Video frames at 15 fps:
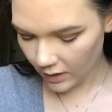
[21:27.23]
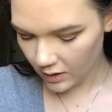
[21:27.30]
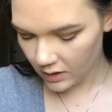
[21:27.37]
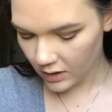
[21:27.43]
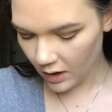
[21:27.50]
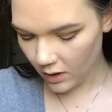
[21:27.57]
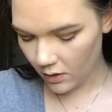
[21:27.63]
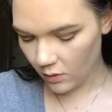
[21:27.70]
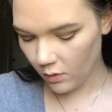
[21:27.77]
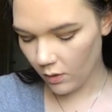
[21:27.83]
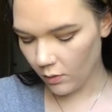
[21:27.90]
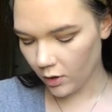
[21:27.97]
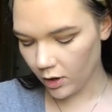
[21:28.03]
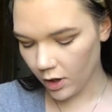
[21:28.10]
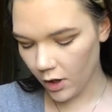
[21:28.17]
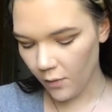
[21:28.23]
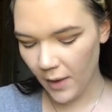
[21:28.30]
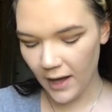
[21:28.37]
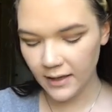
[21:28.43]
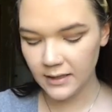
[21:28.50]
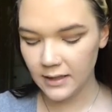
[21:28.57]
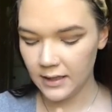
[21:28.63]
So, we're going to go
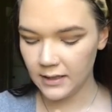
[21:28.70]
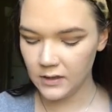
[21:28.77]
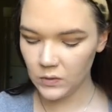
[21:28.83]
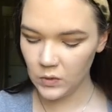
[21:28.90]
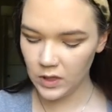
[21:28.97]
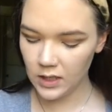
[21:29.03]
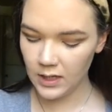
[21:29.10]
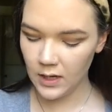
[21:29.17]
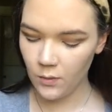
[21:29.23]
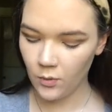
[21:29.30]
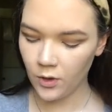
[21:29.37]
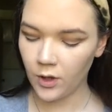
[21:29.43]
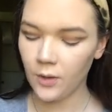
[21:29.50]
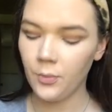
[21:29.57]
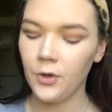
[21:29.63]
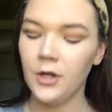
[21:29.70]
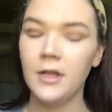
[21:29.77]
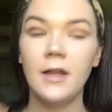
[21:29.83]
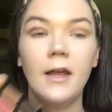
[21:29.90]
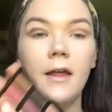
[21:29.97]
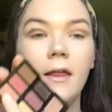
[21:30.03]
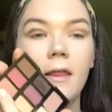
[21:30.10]
back to this one and we're going to
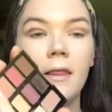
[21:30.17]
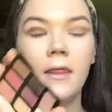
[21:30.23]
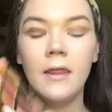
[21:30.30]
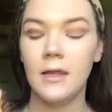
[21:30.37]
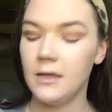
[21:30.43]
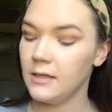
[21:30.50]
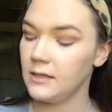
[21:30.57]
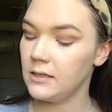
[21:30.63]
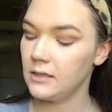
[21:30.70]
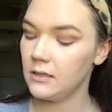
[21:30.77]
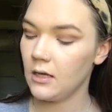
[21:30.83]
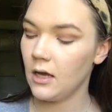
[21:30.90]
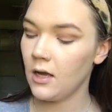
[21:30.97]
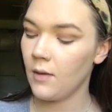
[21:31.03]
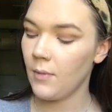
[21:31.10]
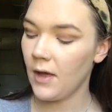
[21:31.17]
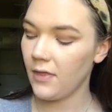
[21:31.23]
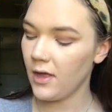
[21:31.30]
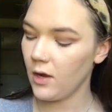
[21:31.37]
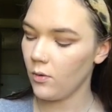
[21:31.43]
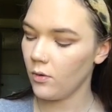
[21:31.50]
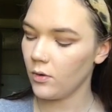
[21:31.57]
put this. I
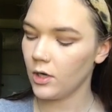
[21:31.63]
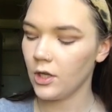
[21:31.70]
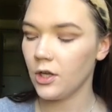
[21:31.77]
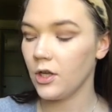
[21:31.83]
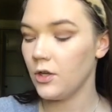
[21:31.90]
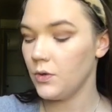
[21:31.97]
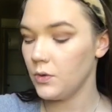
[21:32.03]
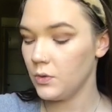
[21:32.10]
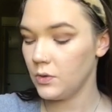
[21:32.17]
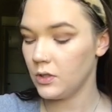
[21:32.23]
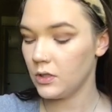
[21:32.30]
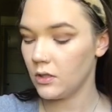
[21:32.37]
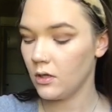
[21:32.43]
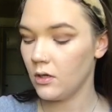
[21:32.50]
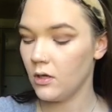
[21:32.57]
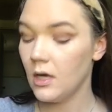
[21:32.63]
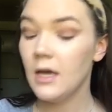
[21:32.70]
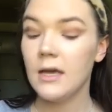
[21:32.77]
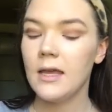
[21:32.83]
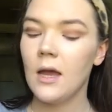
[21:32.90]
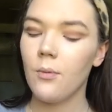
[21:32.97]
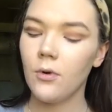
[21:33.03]
think we're going to use.
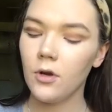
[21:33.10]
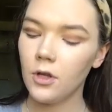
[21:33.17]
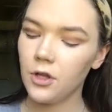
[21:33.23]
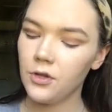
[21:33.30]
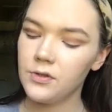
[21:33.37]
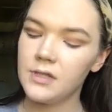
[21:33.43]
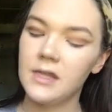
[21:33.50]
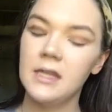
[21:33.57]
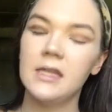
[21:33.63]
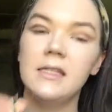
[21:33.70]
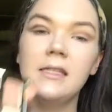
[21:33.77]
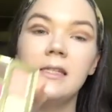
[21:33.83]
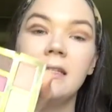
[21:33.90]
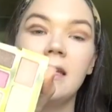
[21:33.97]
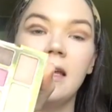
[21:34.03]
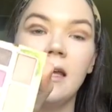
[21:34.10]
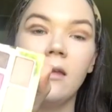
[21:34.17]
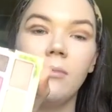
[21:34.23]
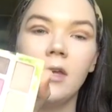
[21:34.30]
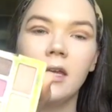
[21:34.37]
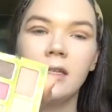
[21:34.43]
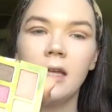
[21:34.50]
Yeah, we're going to use this as
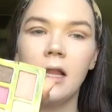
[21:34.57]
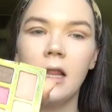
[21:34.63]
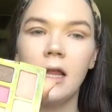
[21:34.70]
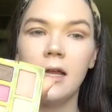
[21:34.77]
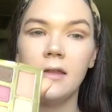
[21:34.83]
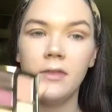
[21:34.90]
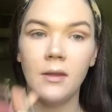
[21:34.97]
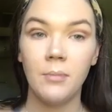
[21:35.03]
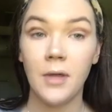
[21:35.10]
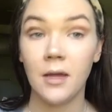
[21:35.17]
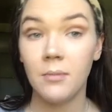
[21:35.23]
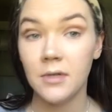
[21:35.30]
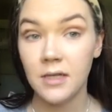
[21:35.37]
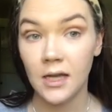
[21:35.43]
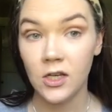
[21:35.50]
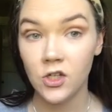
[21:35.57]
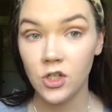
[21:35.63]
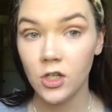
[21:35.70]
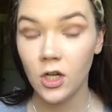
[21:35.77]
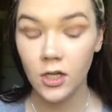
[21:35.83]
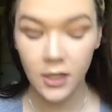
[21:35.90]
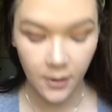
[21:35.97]
it because I like the
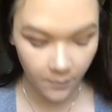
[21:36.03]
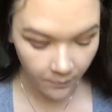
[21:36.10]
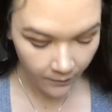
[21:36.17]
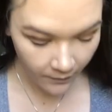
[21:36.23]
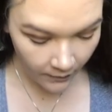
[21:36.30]
pigmentation on it.